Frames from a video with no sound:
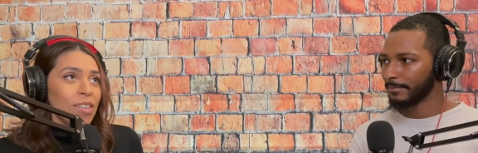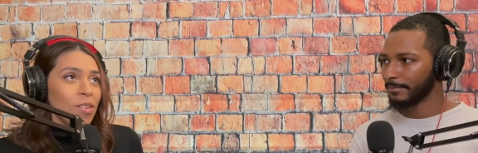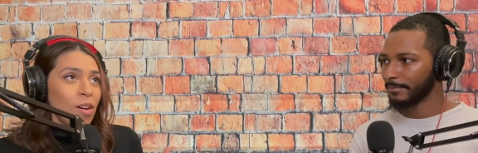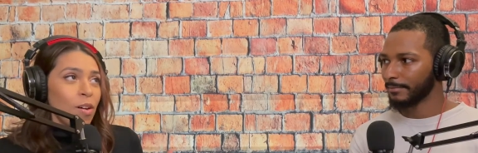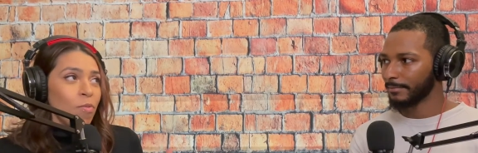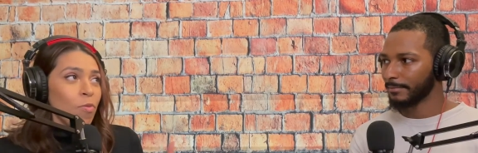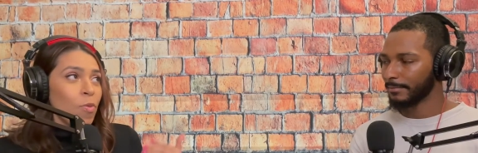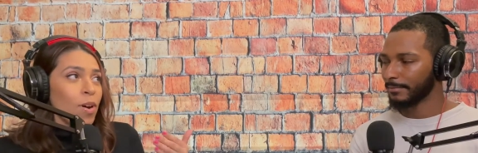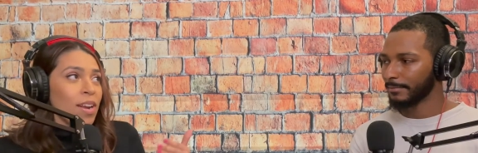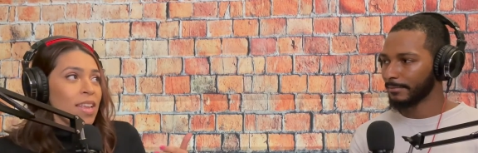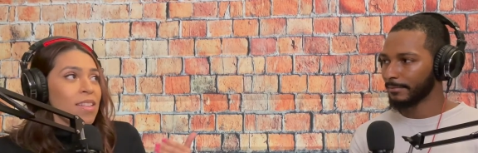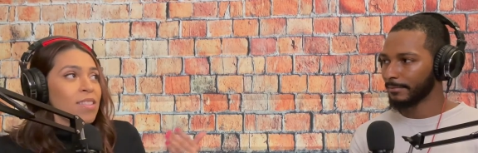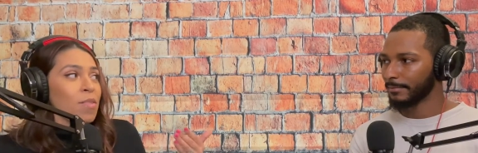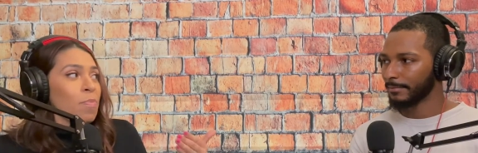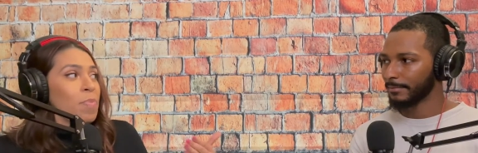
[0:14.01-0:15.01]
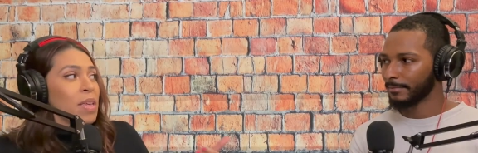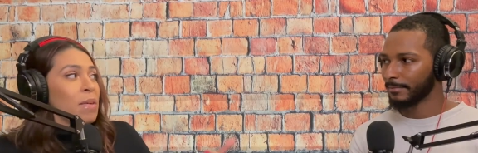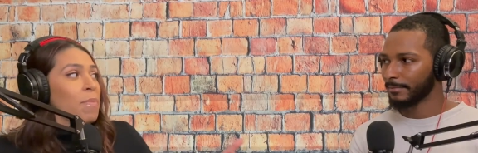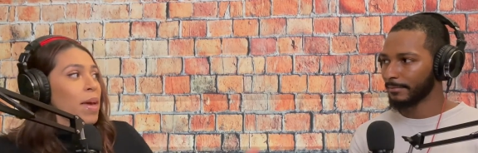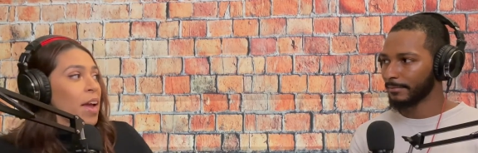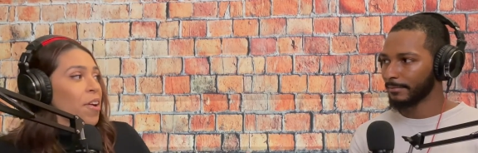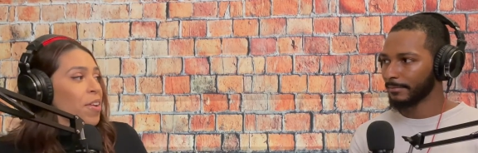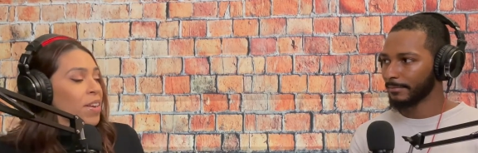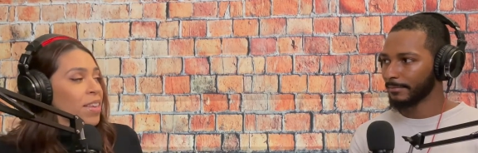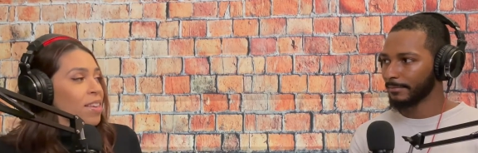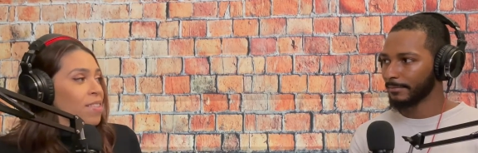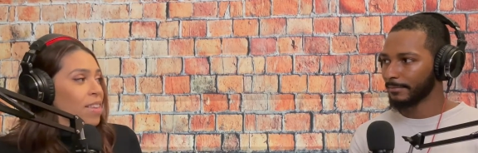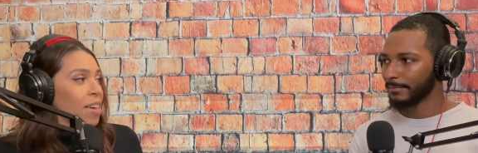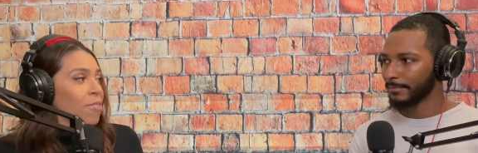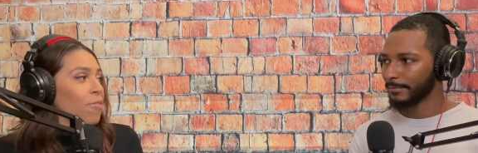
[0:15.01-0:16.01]
Speaker 1: of wanting to be married
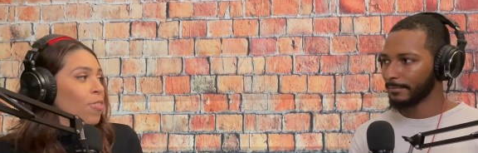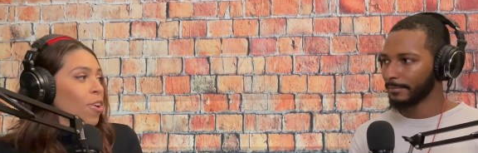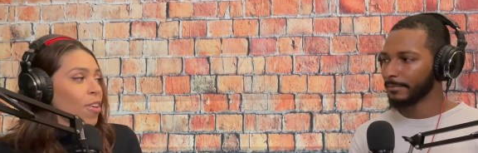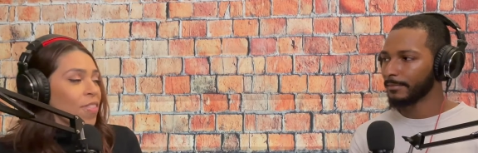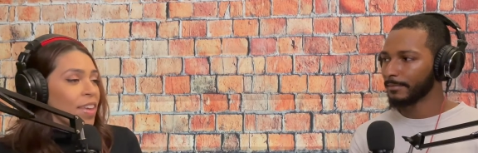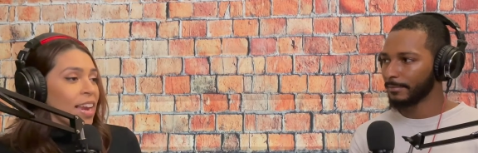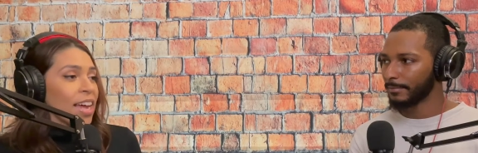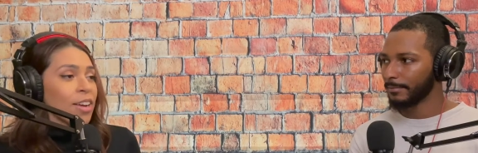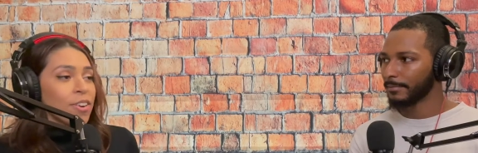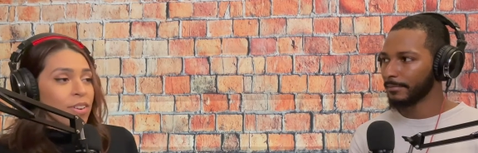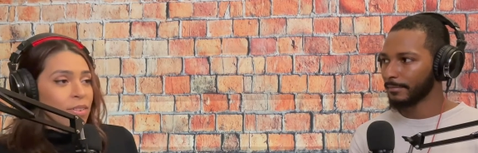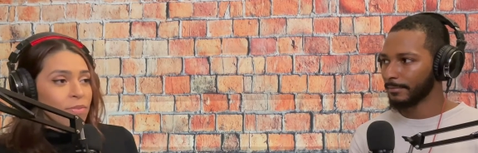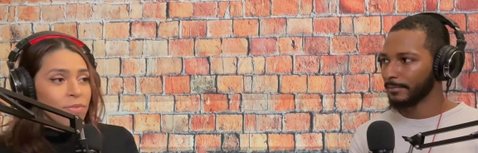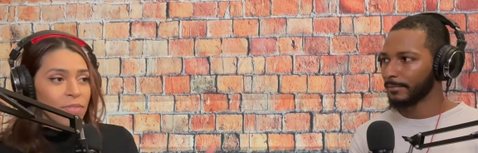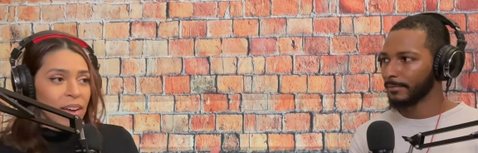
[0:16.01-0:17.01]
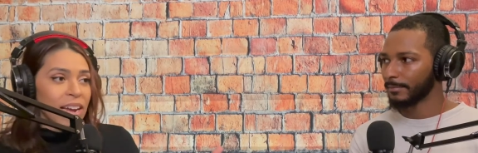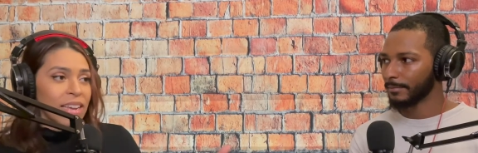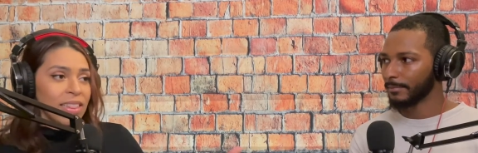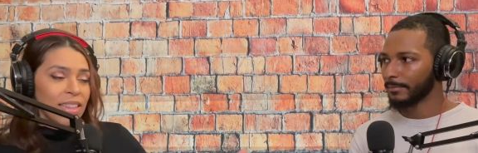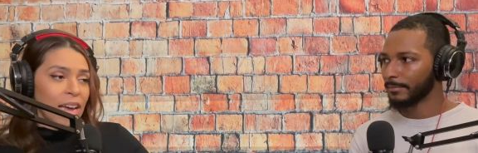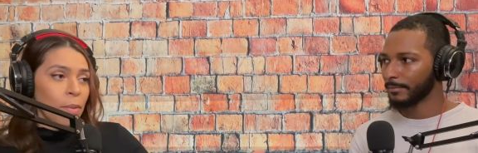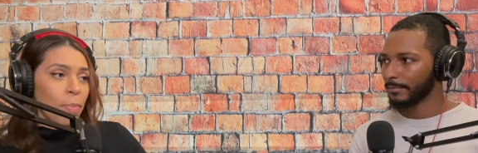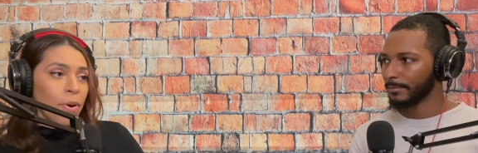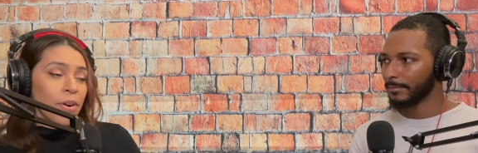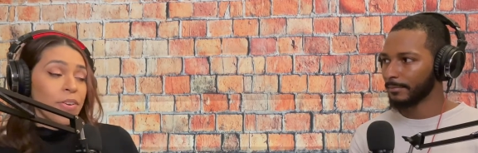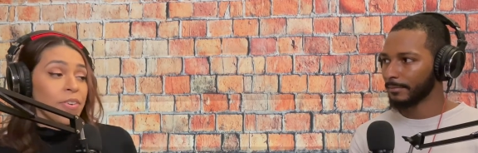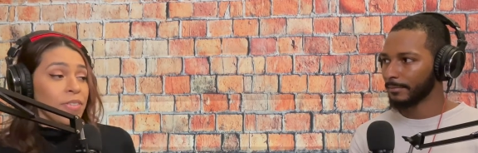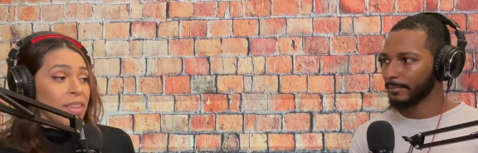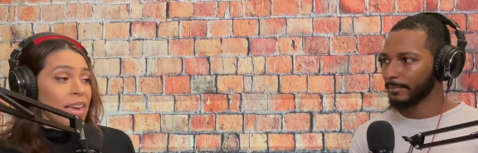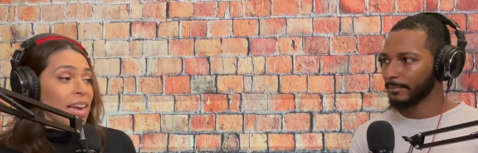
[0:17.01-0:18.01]
because i thought that i couldn't find that
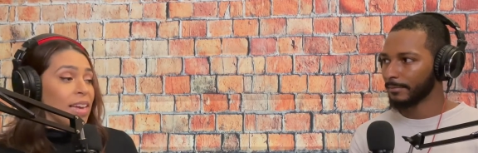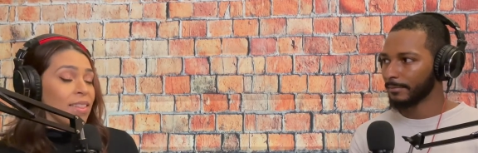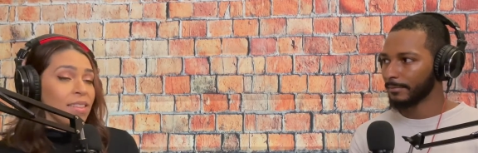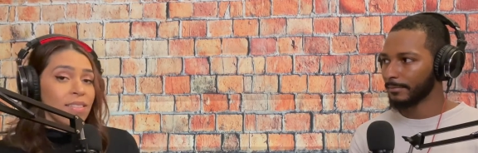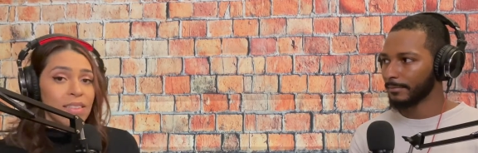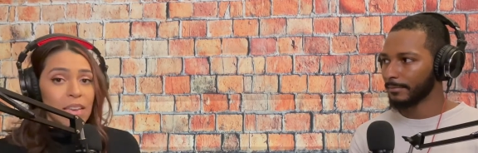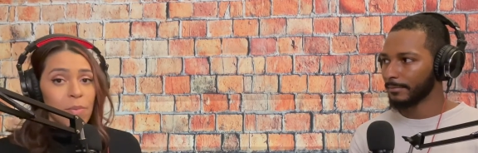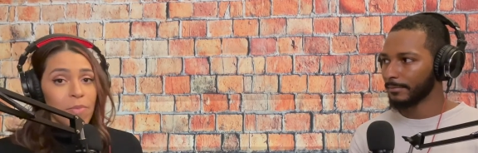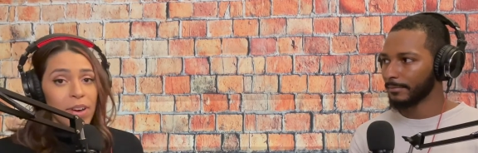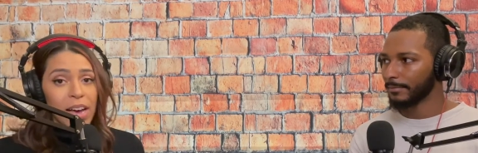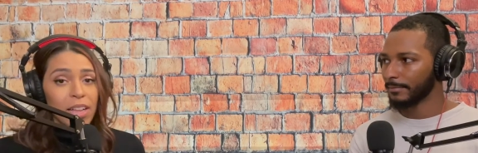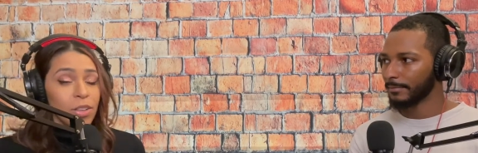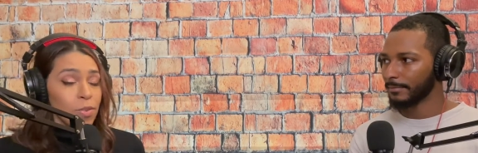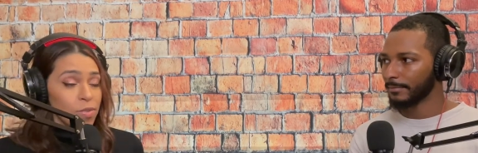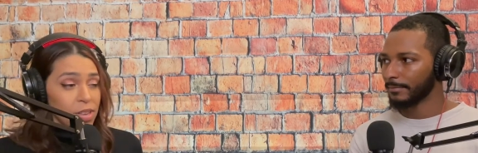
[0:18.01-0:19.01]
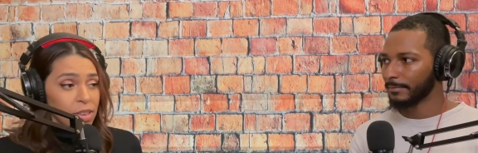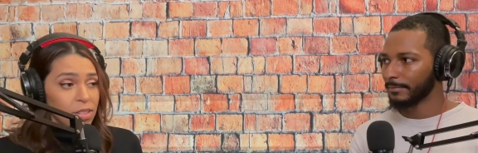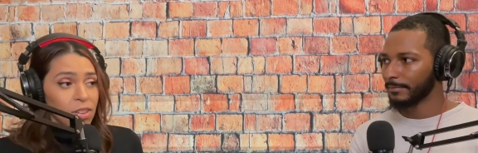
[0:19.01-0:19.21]
partner that had the same values i